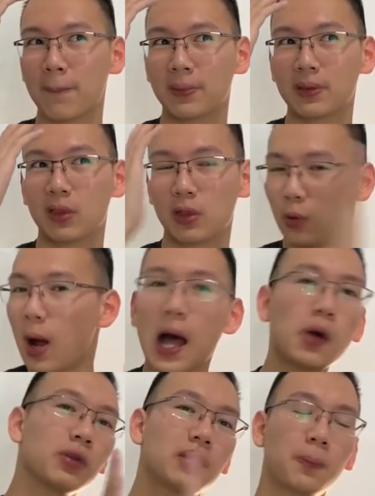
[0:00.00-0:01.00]

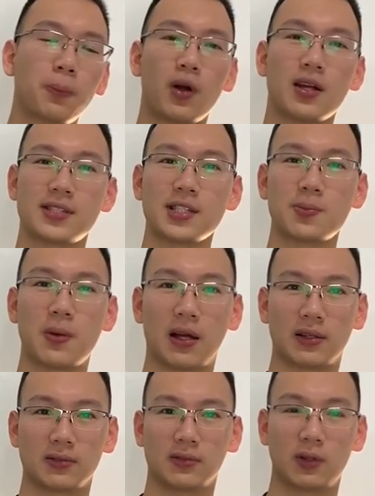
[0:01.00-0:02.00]
throughout the process ba,
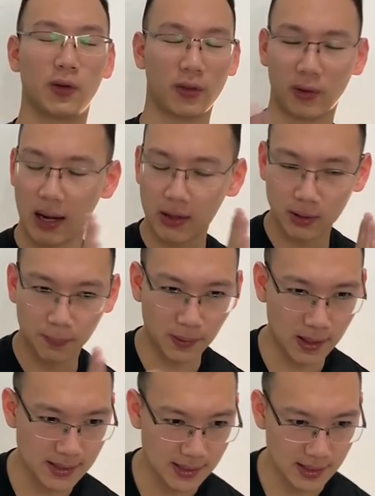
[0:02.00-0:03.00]
no, throughout the
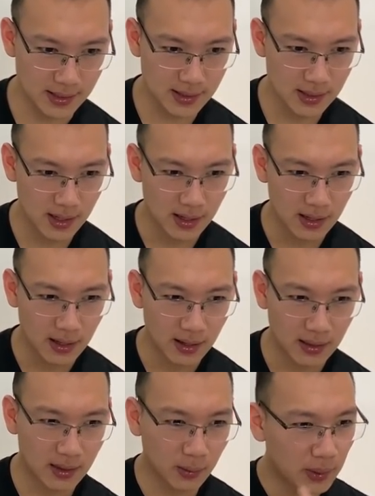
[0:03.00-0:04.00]
process,
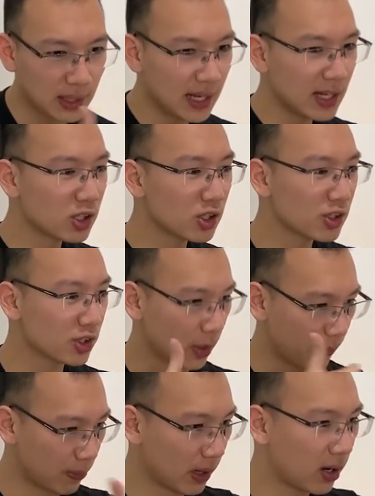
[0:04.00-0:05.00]
the
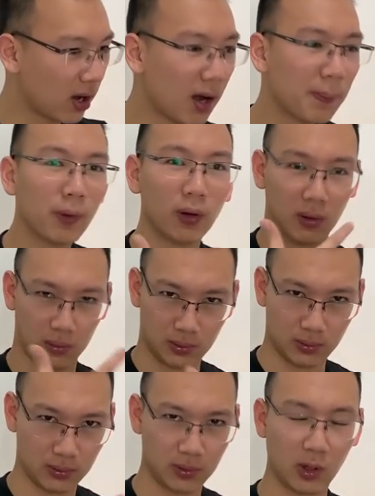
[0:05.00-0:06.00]
relationship, the couple,
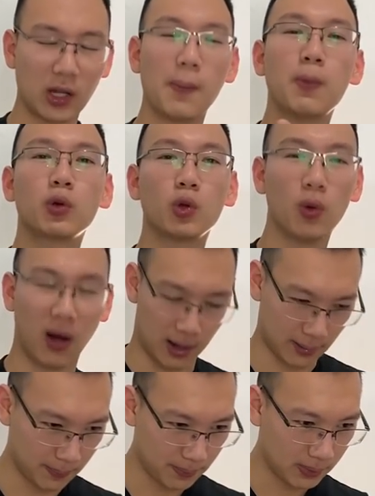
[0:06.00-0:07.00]
nung kamong
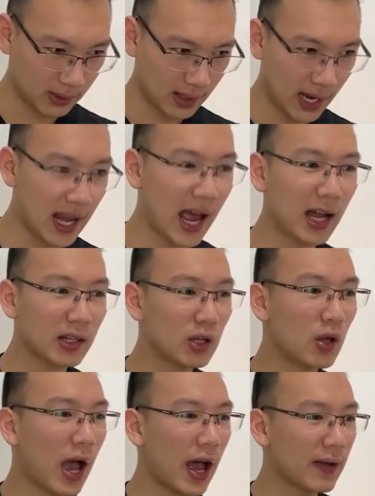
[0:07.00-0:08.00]
duha, kailangan you
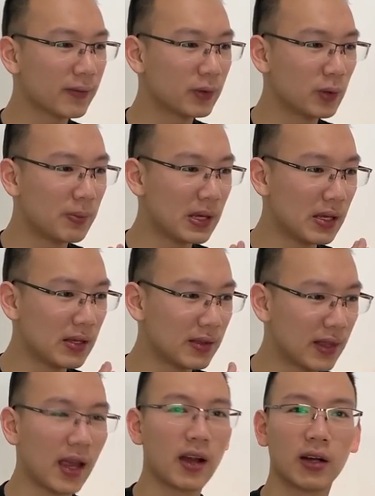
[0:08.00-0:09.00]
have to be
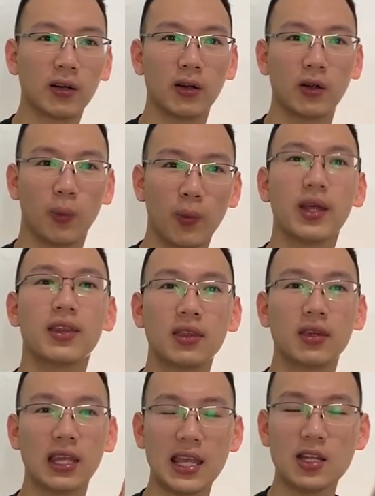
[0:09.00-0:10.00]
there with
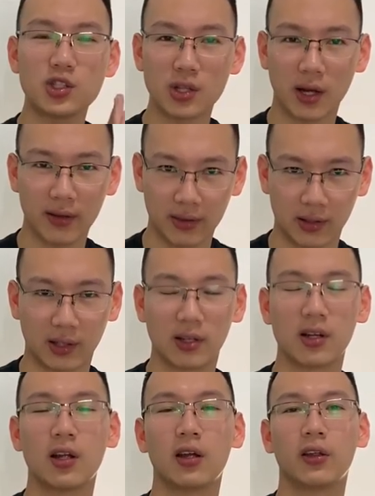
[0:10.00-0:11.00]
each other
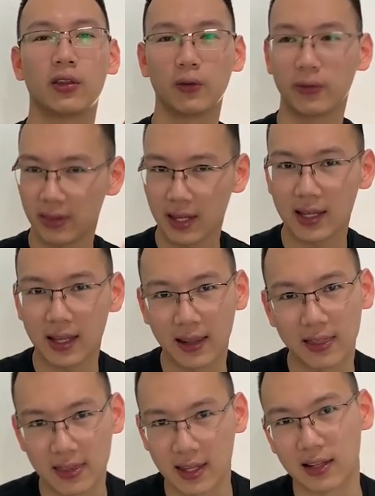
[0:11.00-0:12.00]
through thick
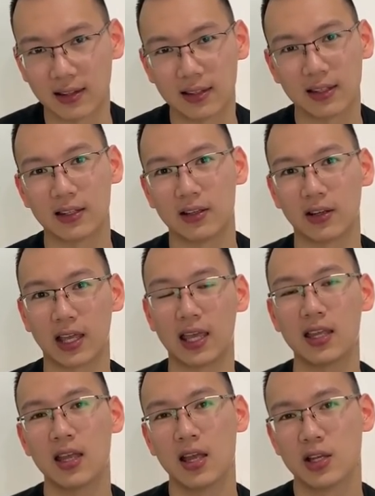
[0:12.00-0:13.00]
and thin. Okay?
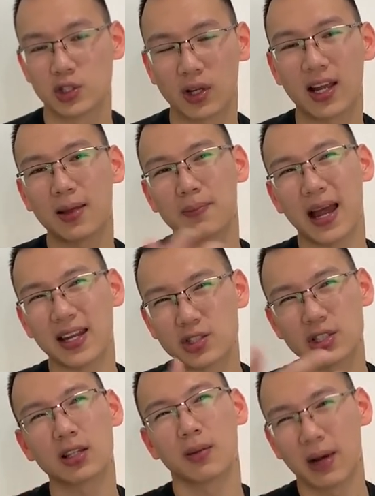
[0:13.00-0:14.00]
So kana
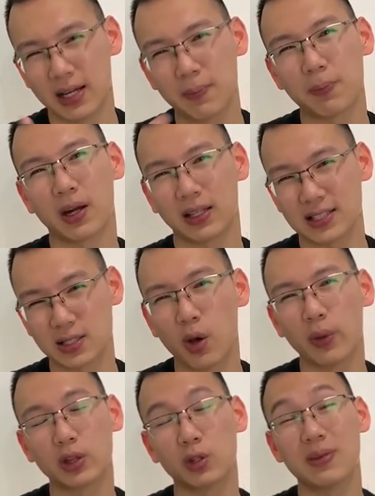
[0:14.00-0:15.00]
managing the money part is
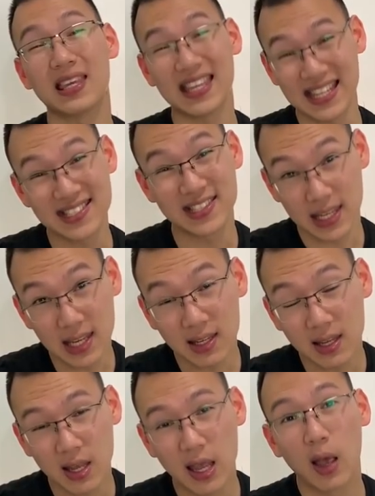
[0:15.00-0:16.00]
going to be
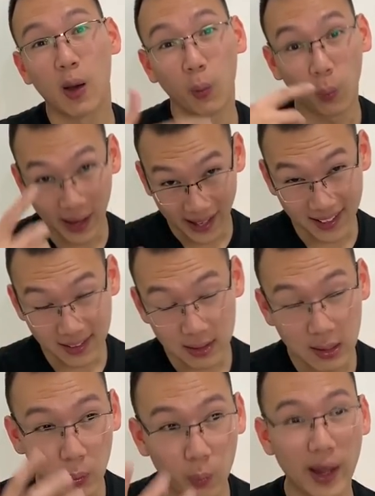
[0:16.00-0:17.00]
easy when
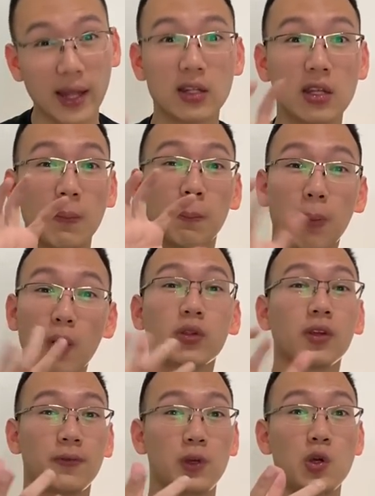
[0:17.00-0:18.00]
both
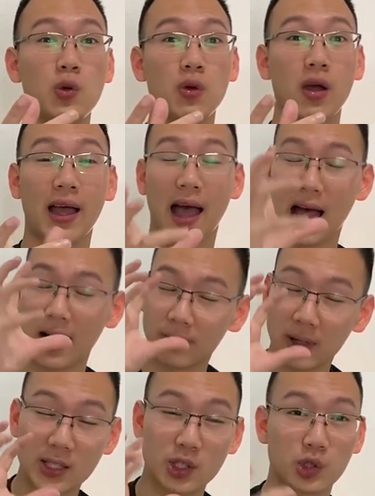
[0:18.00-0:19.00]
of you have
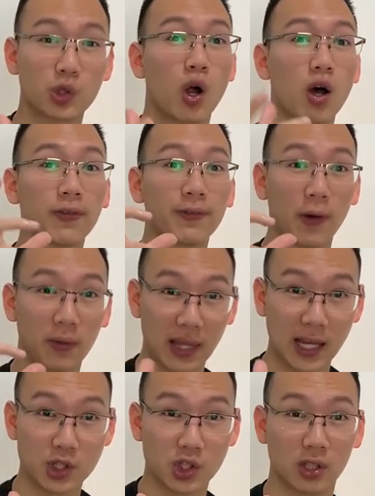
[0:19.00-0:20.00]
a strong
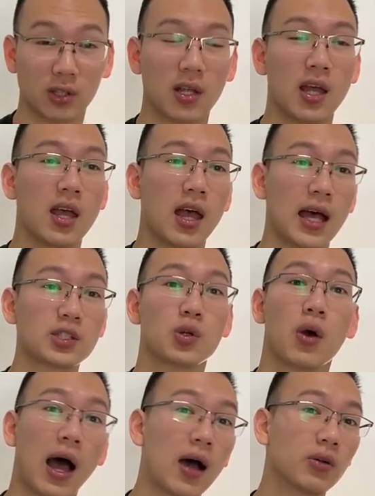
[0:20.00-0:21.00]
foundation as to
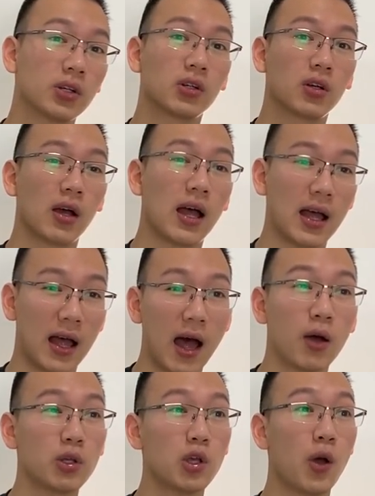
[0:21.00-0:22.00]
how
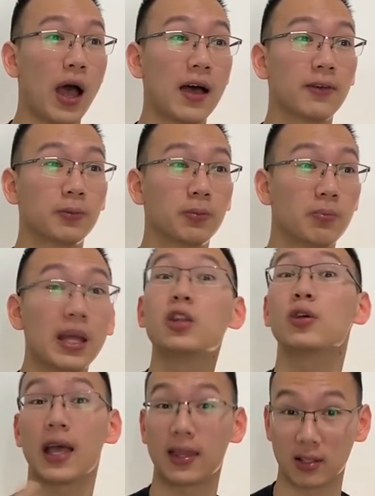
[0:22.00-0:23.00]
you have been
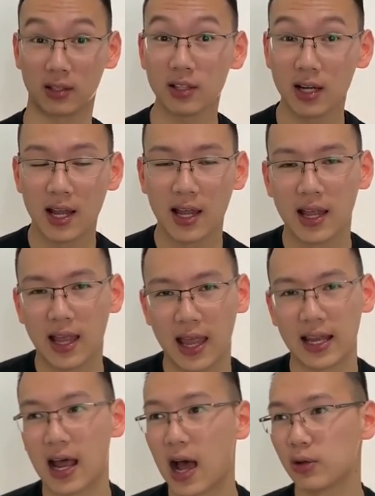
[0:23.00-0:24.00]
together
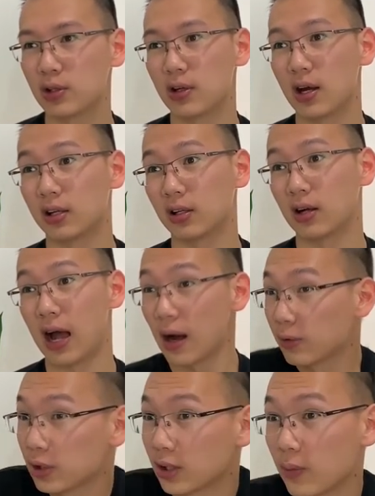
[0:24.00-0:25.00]
and how
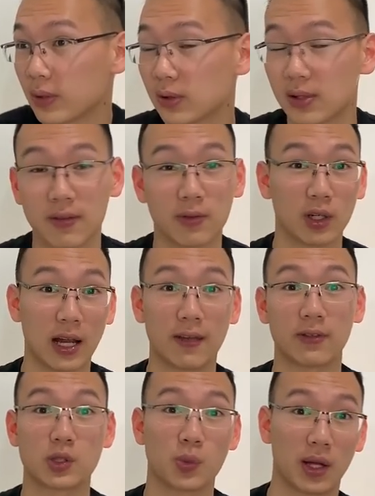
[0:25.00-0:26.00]
you're going to live your life
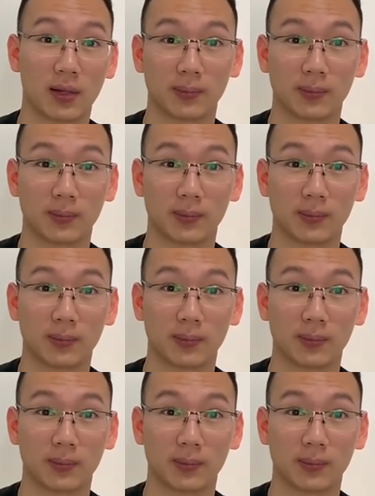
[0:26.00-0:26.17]
as well.